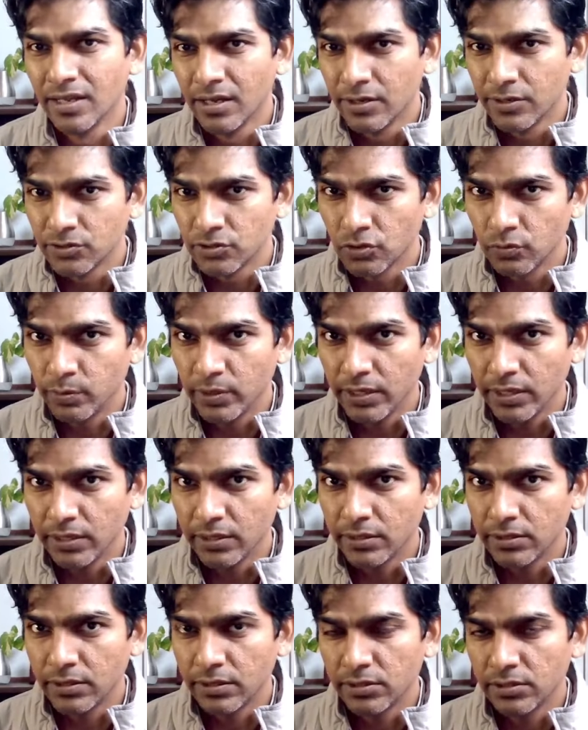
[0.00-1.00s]
So B
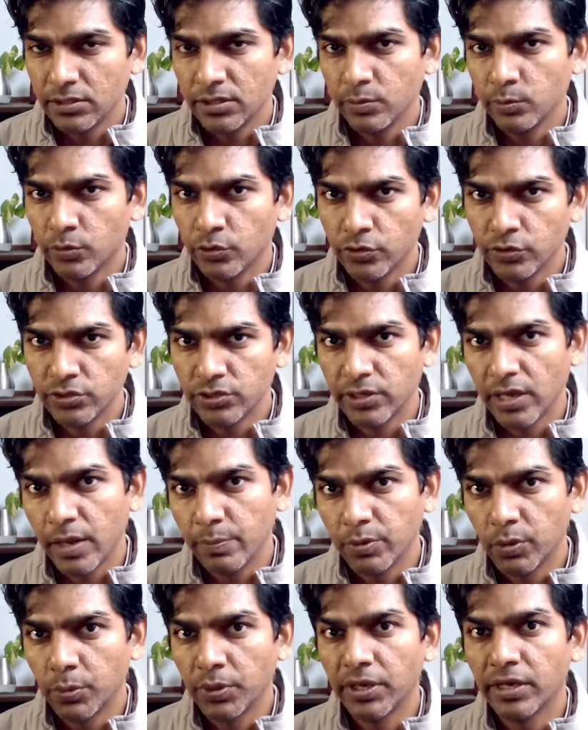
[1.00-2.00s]
is the most
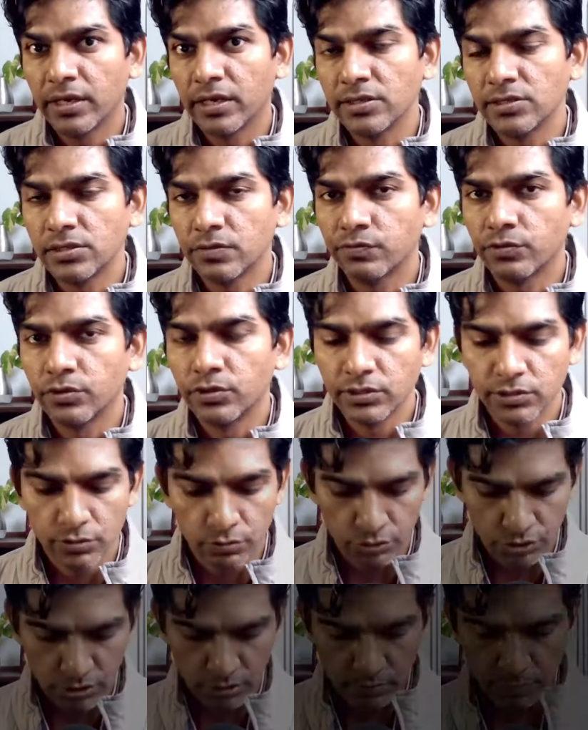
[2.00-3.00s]
appropriate answer for this
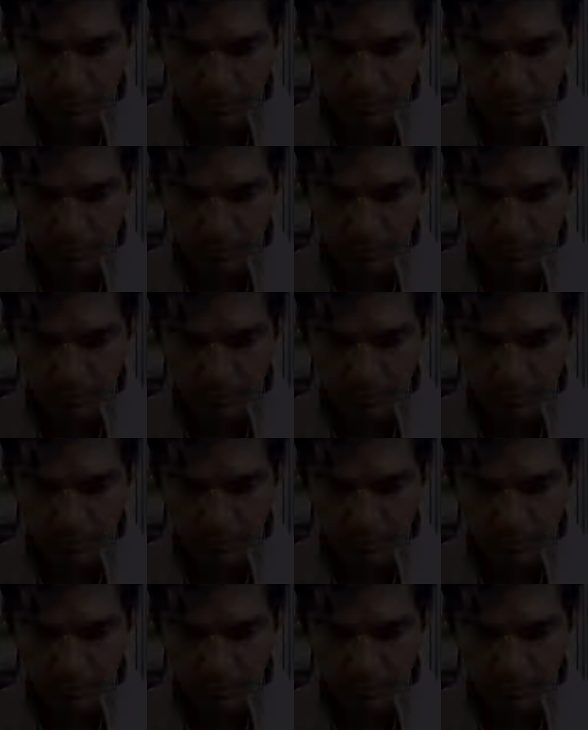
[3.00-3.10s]
question.